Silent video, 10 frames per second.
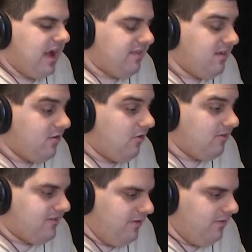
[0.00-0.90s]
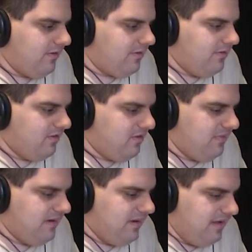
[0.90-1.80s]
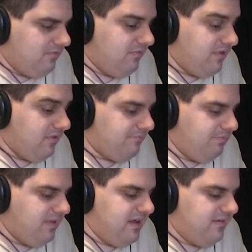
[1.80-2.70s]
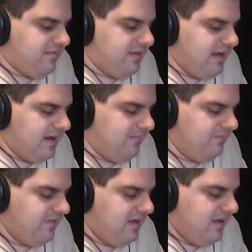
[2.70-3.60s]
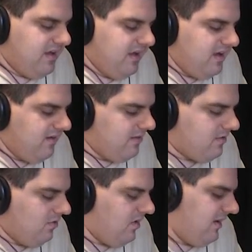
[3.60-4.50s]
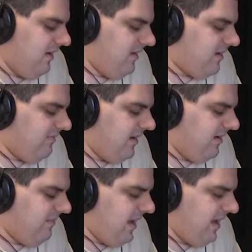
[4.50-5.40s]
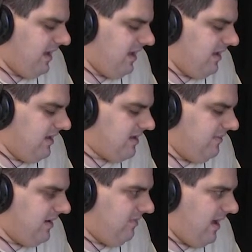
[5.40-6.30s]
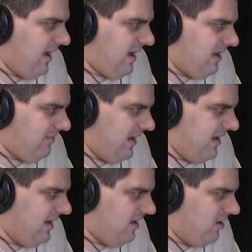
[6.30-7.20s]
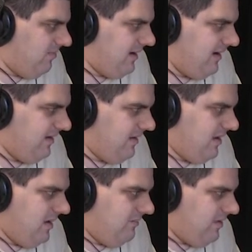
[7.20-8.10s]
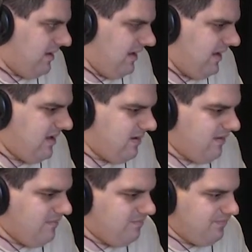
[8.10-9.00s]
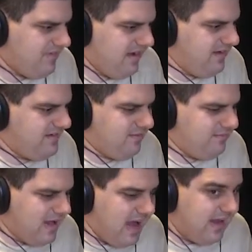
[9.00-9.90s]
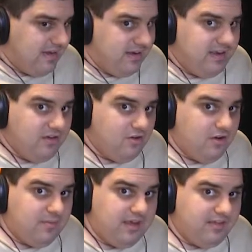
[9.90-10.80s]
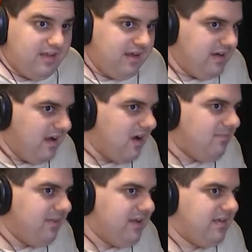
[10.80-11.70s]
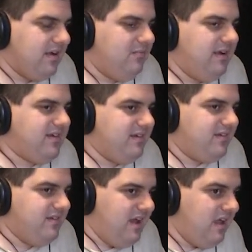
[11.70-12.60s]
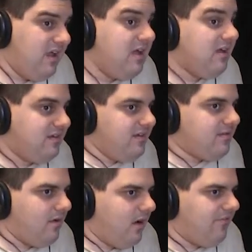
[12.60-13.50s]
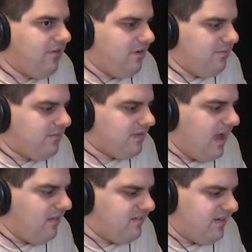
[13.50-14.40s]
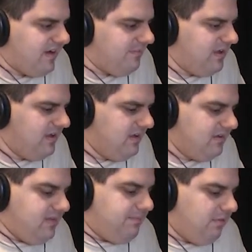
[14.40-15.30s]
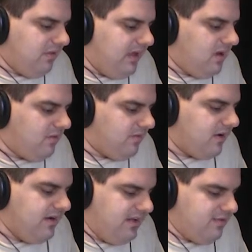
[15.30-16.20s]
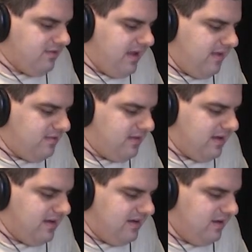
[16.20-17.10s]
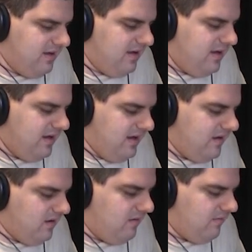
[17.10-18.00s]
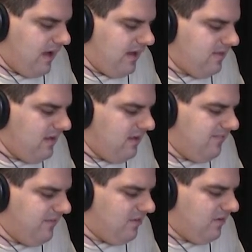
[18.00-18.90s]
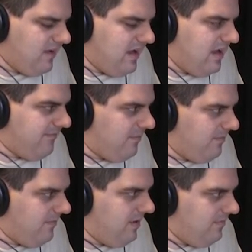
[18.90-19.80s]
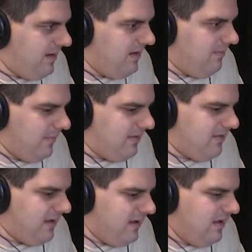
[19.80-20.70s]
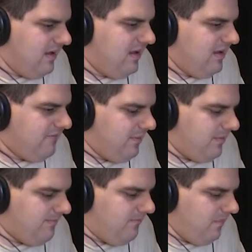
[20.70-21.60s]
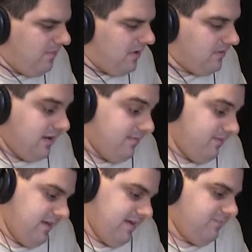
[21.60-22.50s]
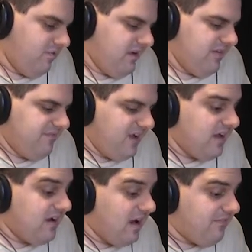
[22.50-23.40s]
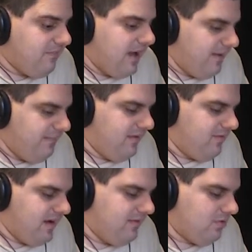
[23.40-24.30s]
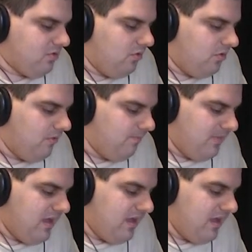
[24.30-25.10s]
I think Cole Chewins, you know what I mean? He's one of those players that um you know, he's going he committed to my he committed to Miami, you know, but it but he could change his mind. You know what I mean? Like in a heartbeat. Because I know Michigan State just offered him scholarship to play over at East Lansing, and you know I think if you look at it from a, I mean like from a football team standpoint, if you get offered by a Big Ten school,